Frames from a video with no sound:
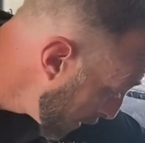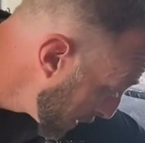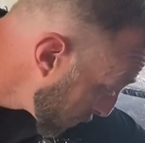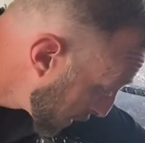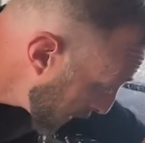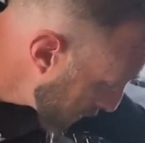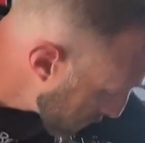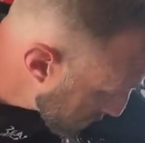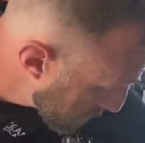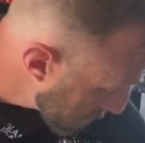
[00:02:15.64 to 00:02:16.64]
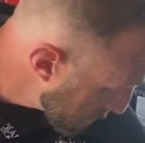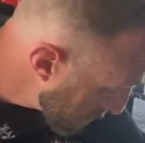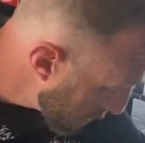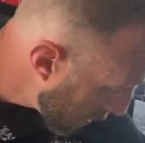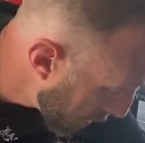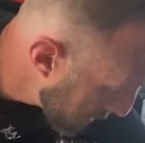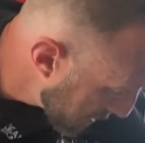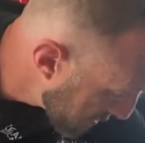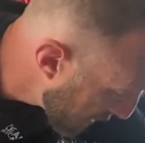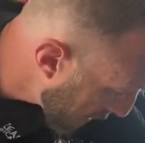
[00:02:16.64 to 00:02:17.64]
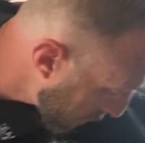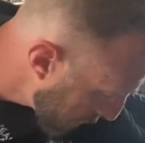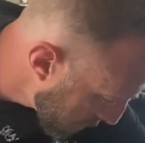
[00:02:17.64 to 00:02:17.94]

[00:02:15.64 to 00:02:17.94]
mean, we can. All I need is a diagram.